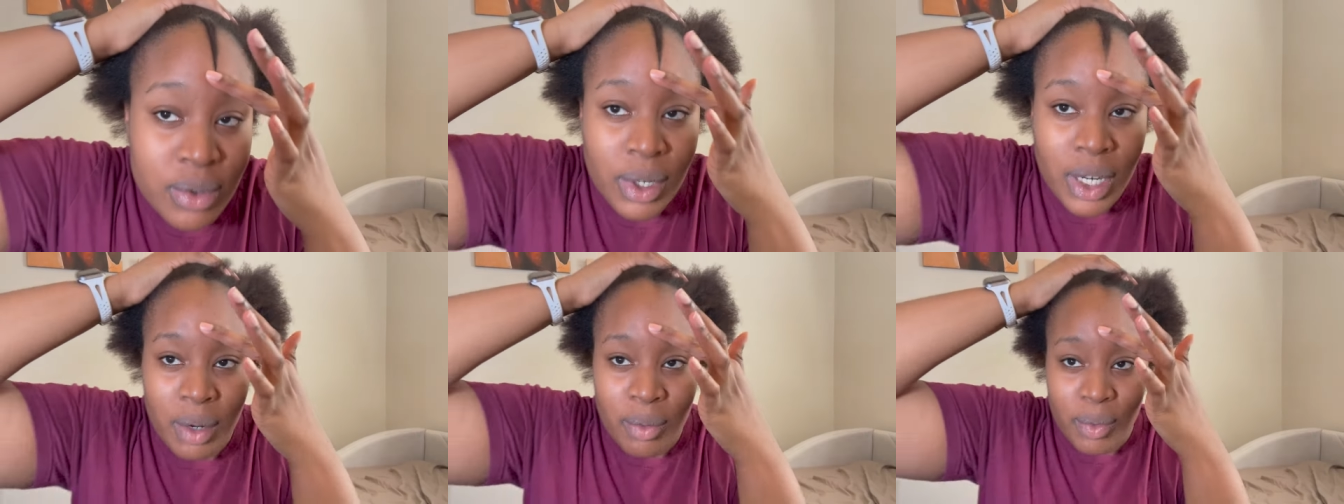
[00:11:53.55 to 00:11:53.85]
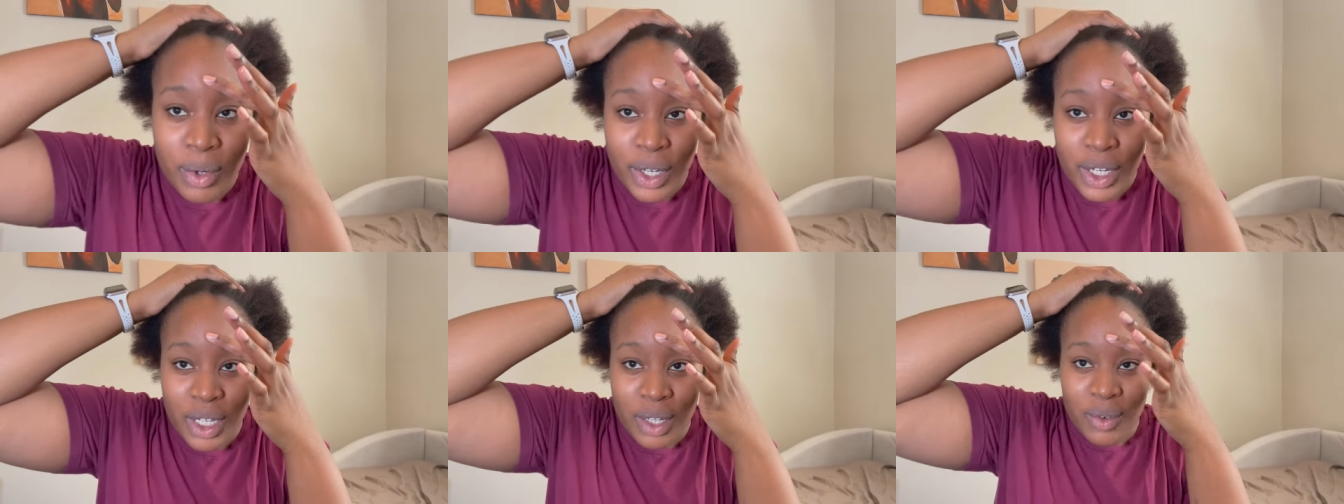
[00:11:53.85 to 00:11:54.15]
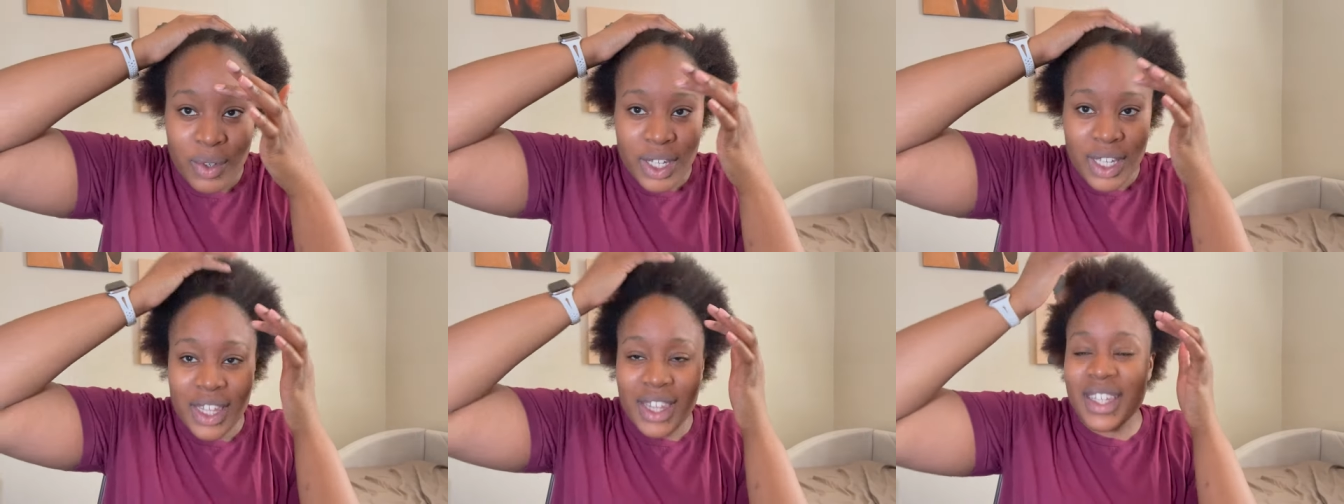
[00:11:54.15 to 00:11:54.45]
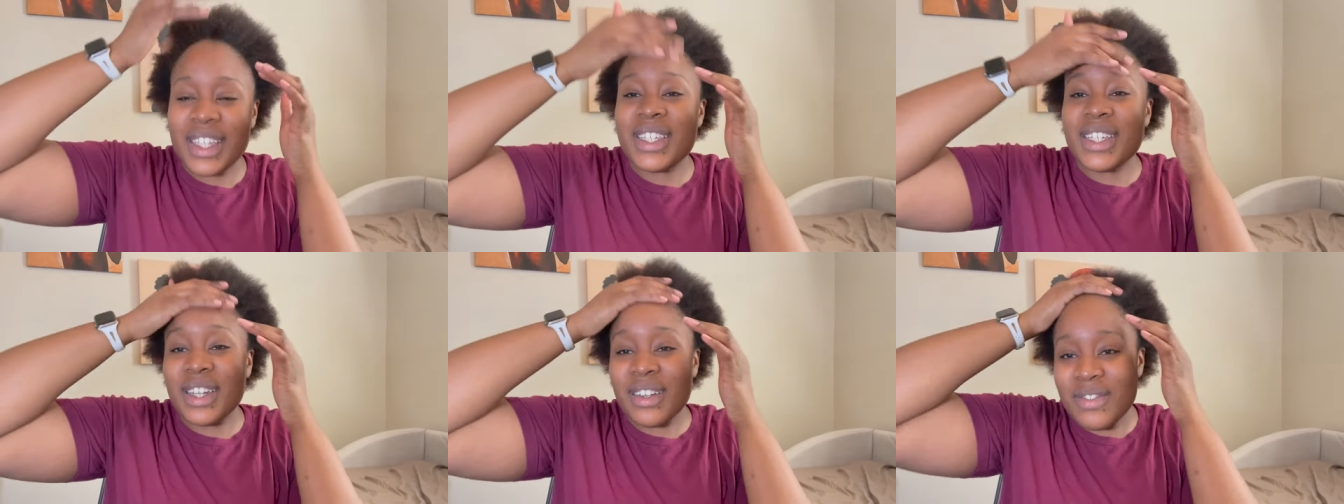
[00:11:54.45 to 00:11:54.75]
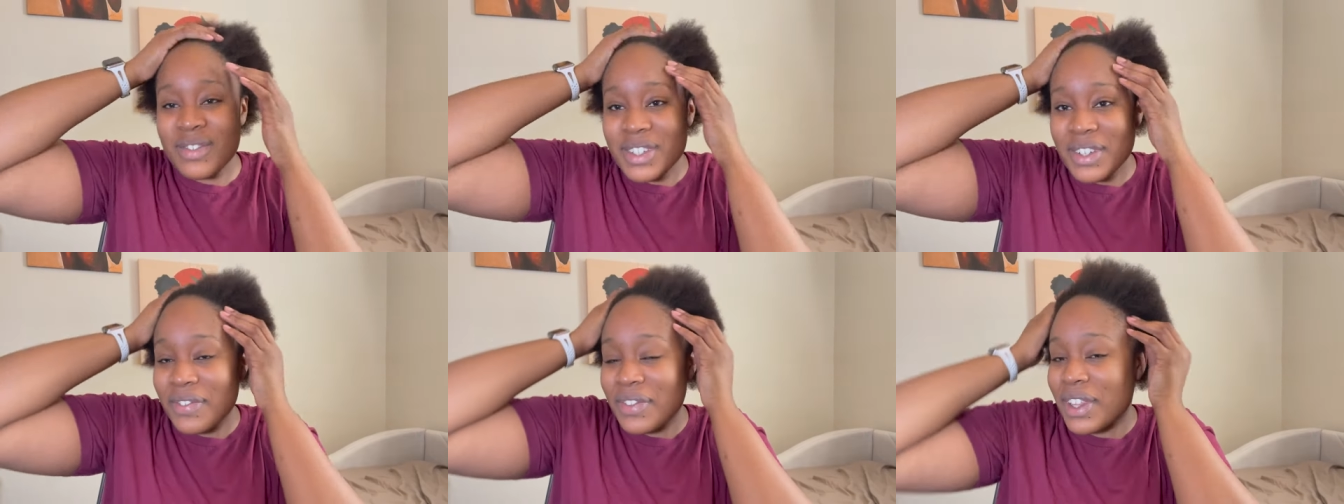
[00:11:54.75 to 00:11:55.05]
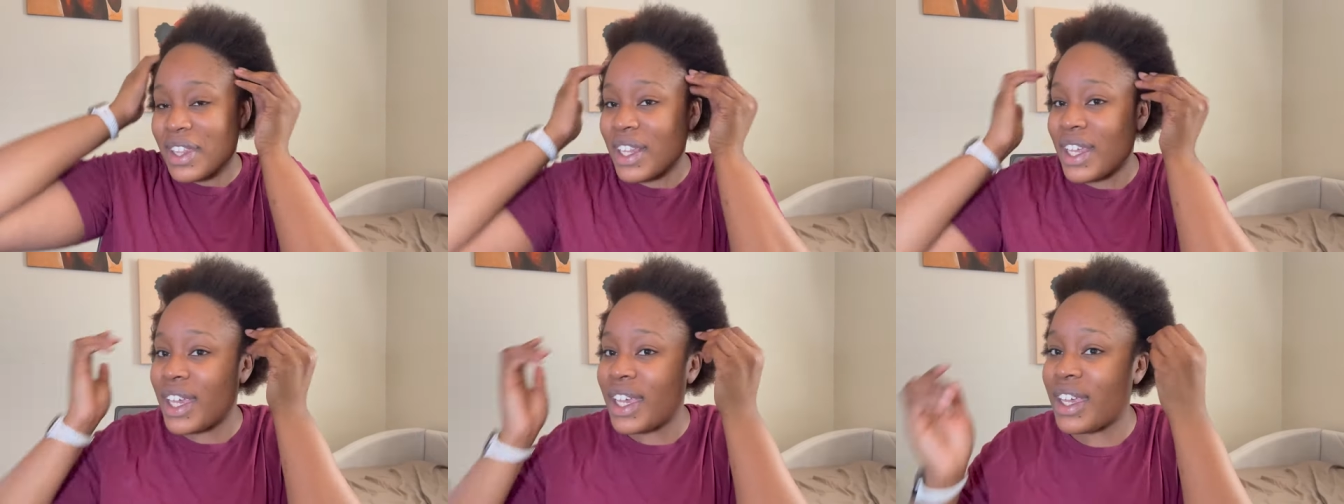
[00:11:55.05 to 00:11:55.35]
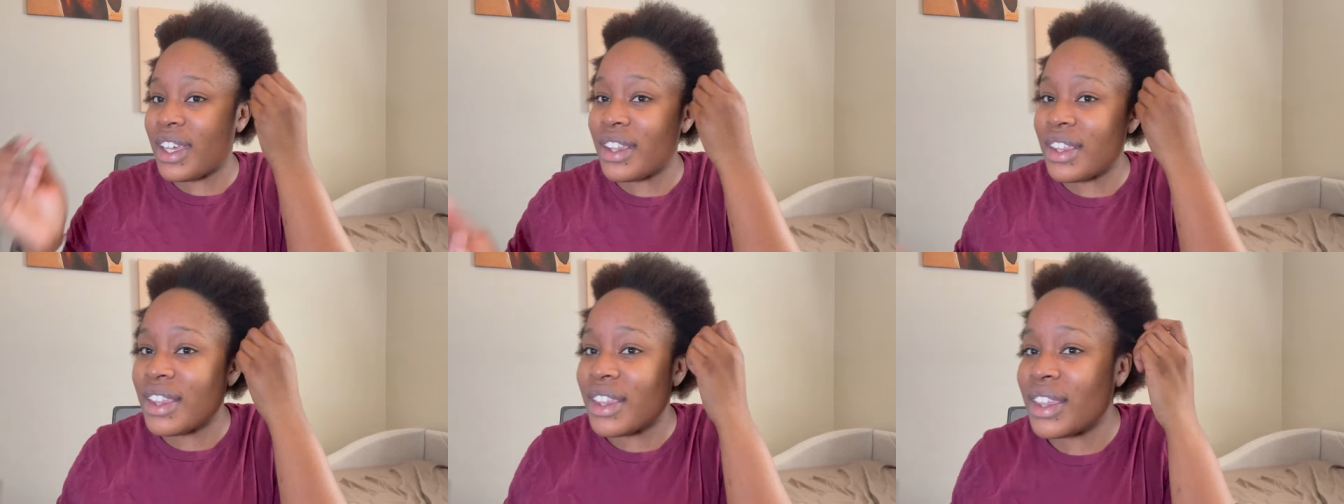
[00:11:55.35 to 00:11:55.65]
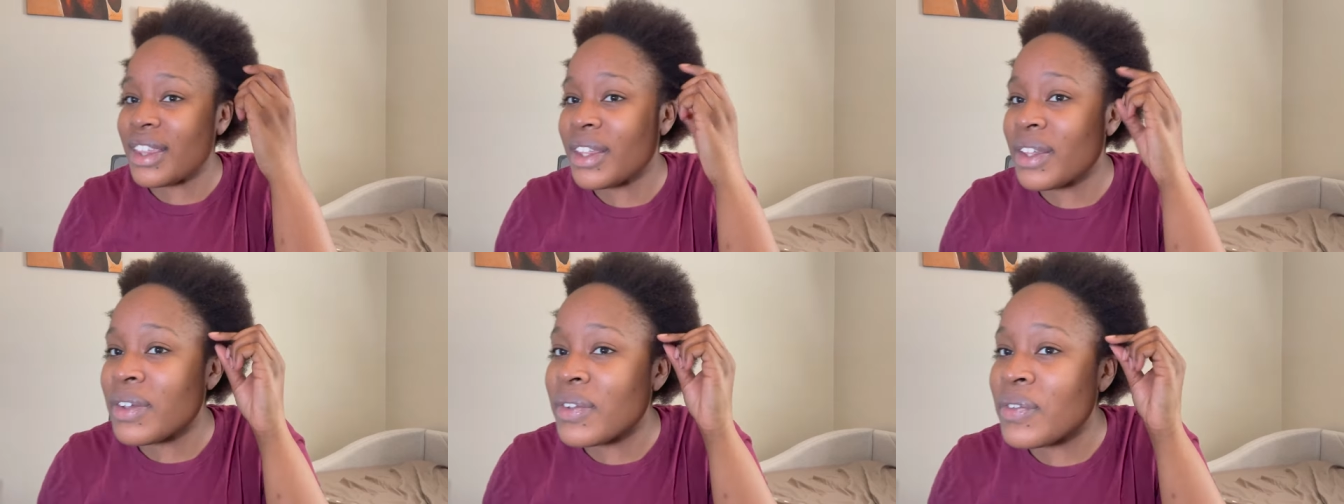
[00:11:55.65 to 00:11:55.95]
what I'm working with in terms of length.